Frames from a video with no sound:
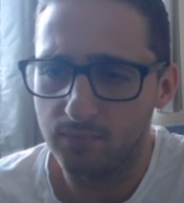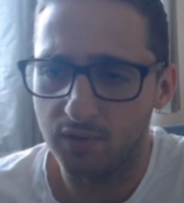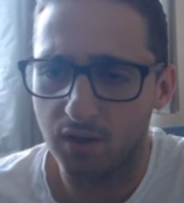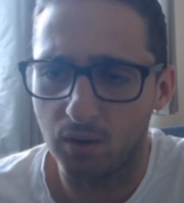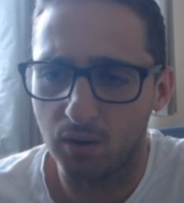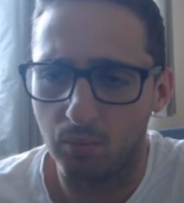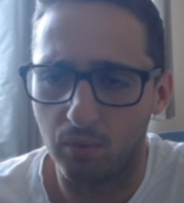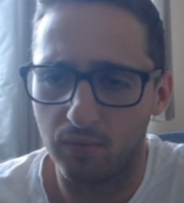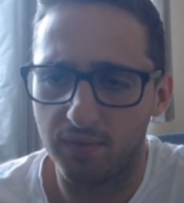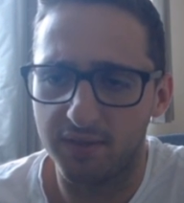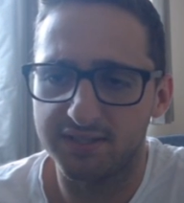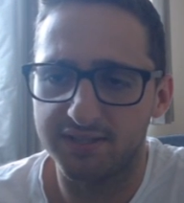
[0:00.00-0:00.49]

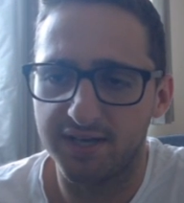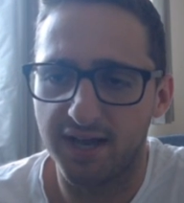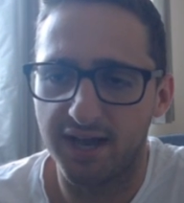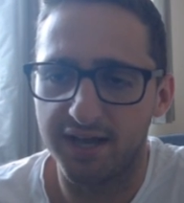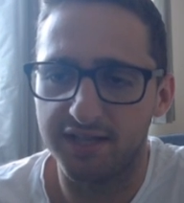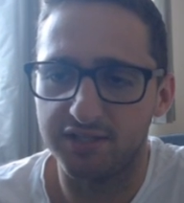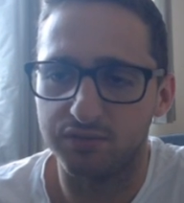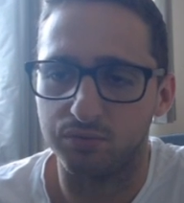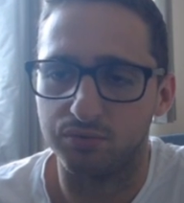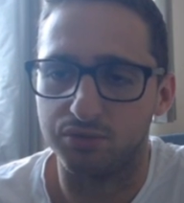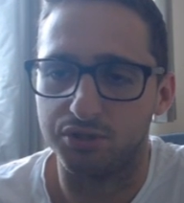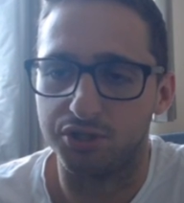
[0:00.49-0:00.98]
What these
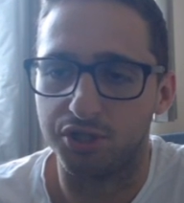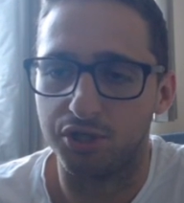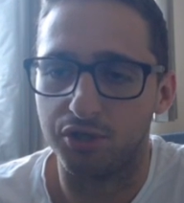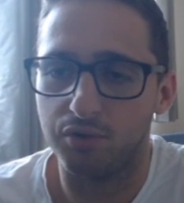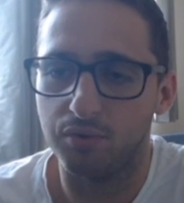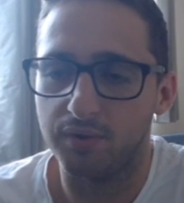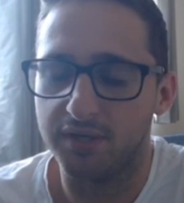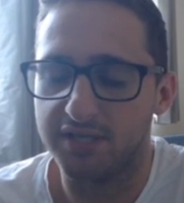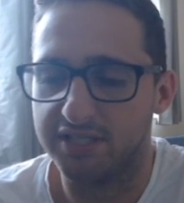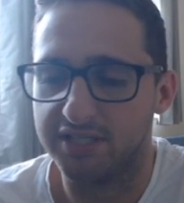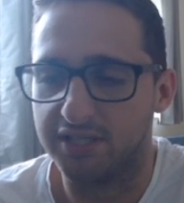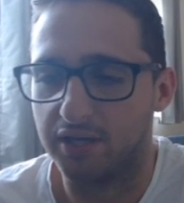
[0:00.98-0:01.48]
nades will
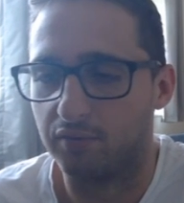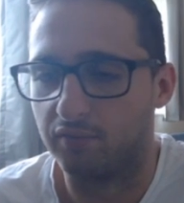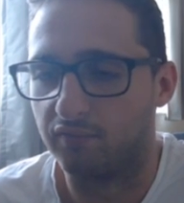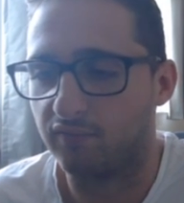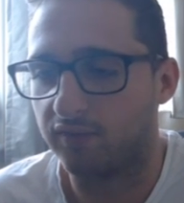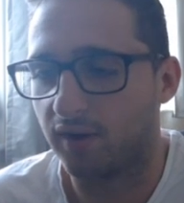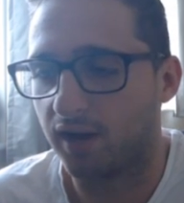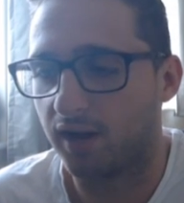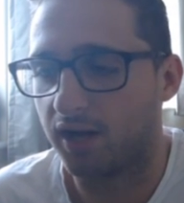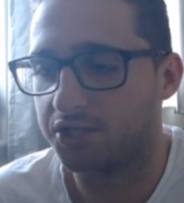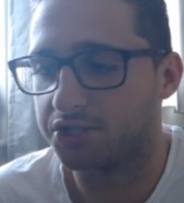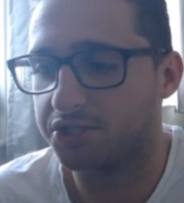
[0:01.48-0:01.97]
do is they'll
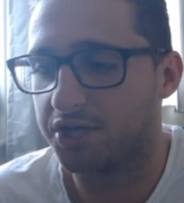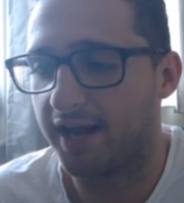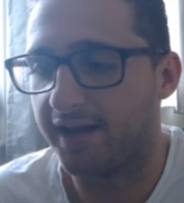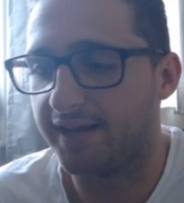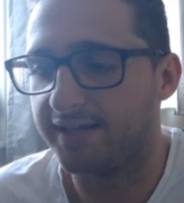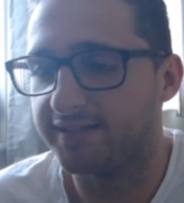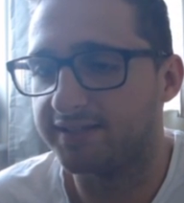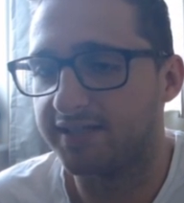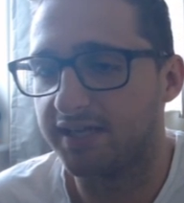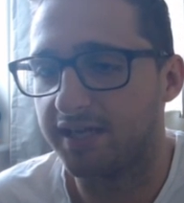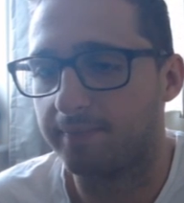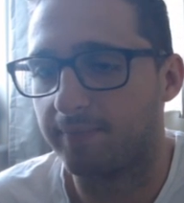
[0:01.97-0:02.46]
flush any
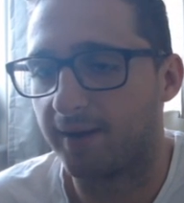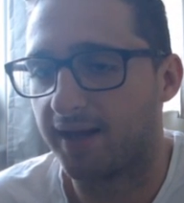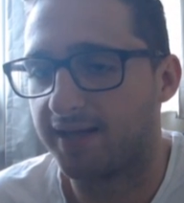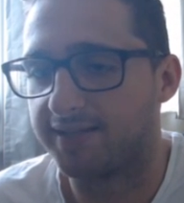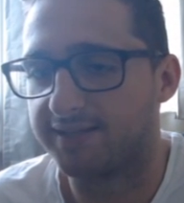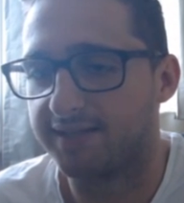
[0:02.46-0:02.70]
T players